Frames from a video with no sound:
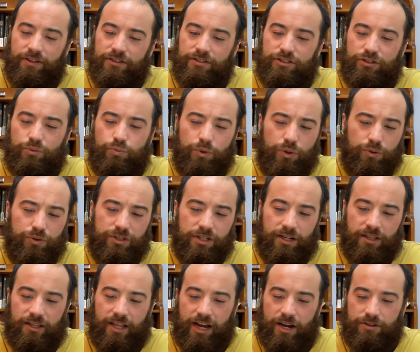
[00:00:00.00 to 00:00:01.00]
I feel a
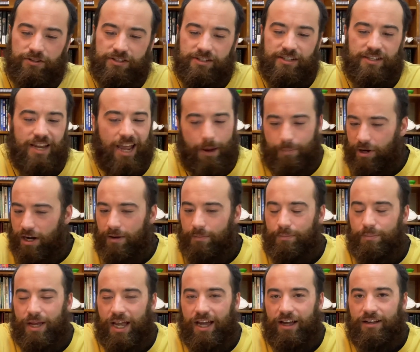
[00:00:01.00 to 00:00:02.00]
swoosh and a loud
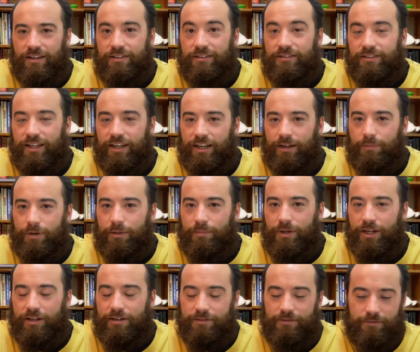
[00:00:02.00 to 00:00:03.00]
snap, and I'm back laying
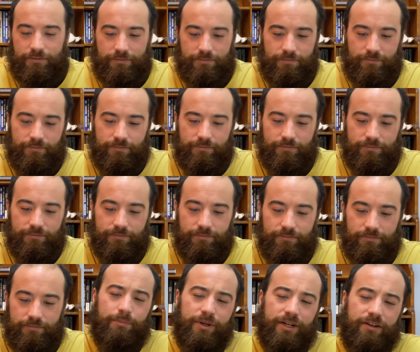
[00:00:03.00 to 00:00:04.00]
in my bed.
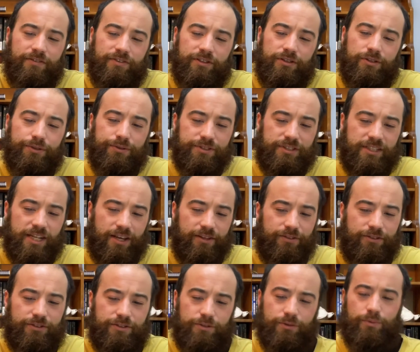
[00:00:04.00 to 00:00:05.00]
Having a bit of a
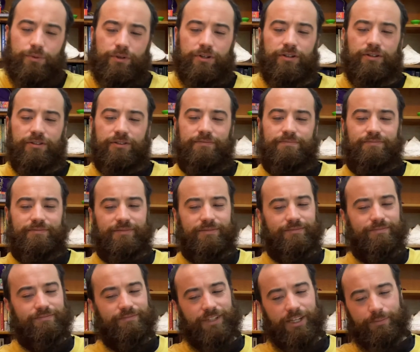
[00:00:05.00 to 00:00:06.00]
loose tether to the world,
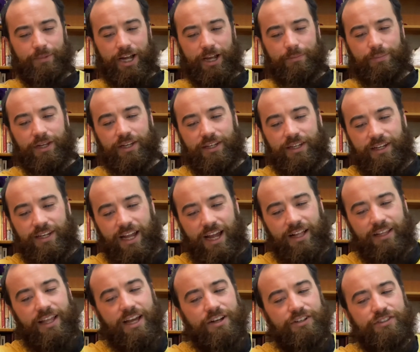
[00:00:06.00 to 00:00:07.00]
in my
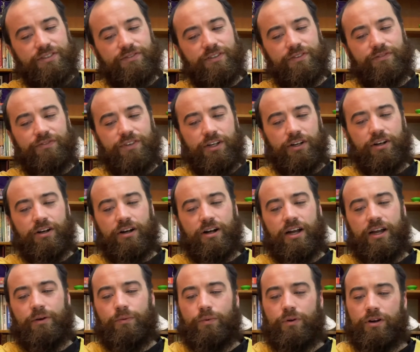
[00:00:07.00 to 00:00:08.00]
opinion, allows for
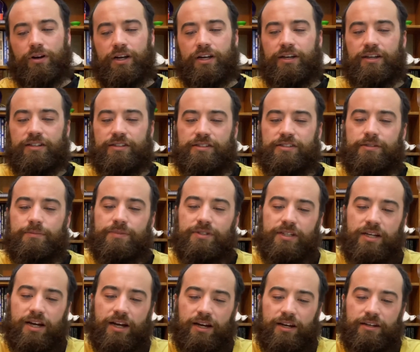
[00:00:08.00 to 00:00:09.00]
fear and worry to
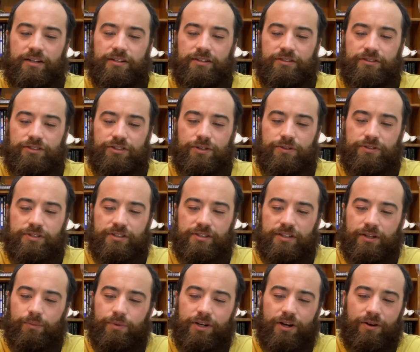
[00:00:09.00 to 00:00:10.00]
subside and
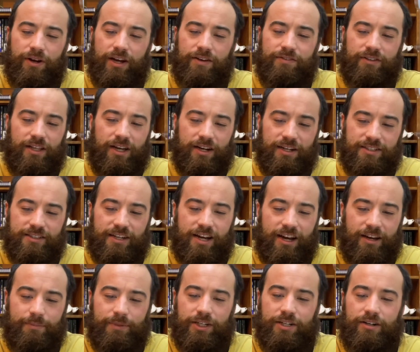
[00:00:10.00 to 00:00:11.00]
shows us that we don't have a lot
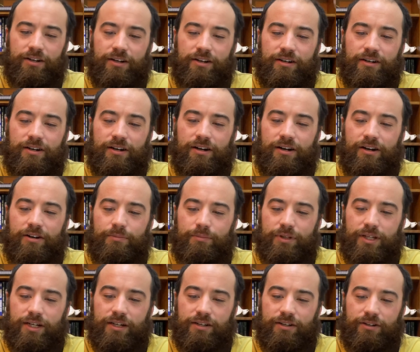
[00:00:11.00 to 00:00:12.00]
of time here
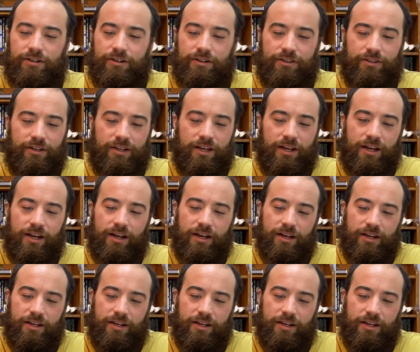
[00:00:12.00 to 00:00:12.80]
on planet Earth